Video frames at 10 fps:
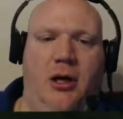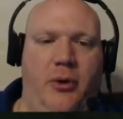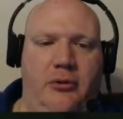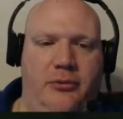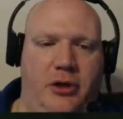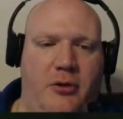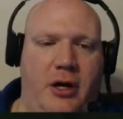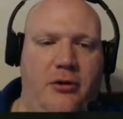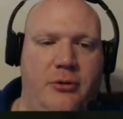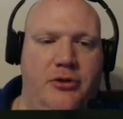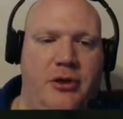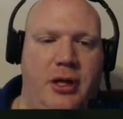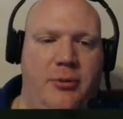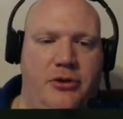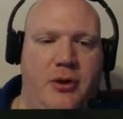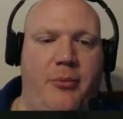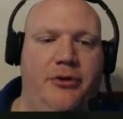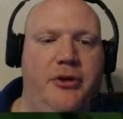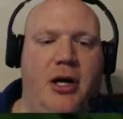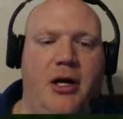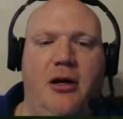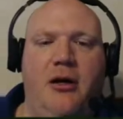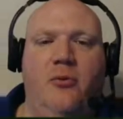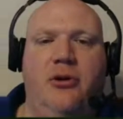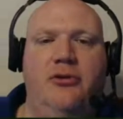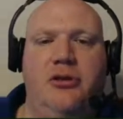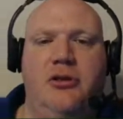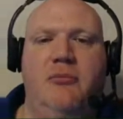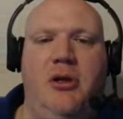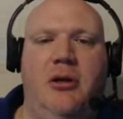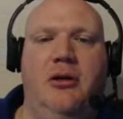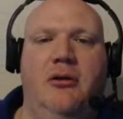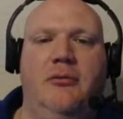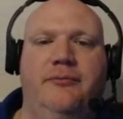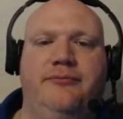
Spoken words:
well, you know, I knew that was going to happen, so I built an iron one just a minute ago.